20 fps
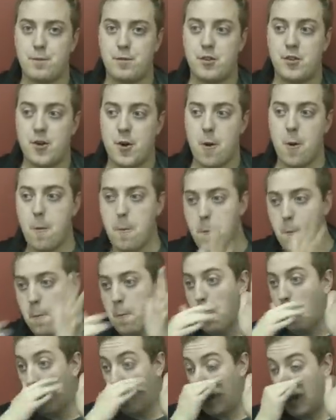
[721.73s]
So,
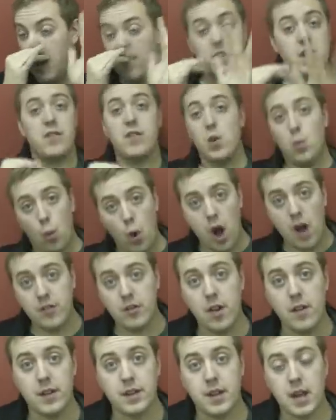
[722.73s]
even if he
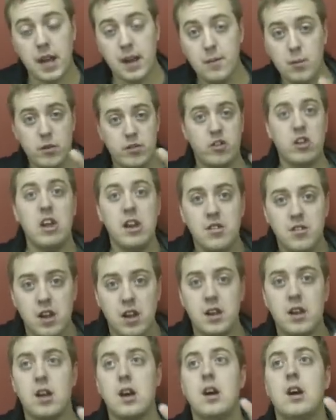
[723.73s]
was on the team, which he
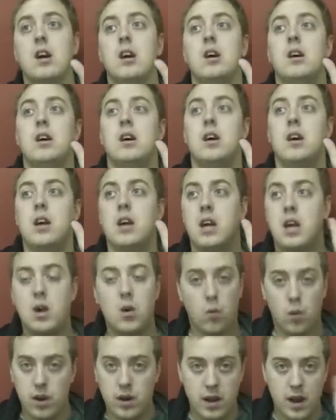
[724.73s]
isn't,
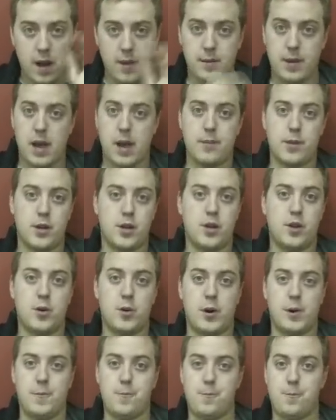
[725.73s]
he wouldn't be able to
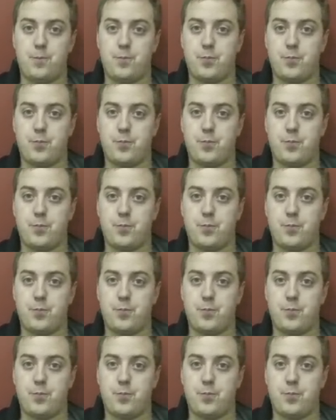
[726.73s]
do it.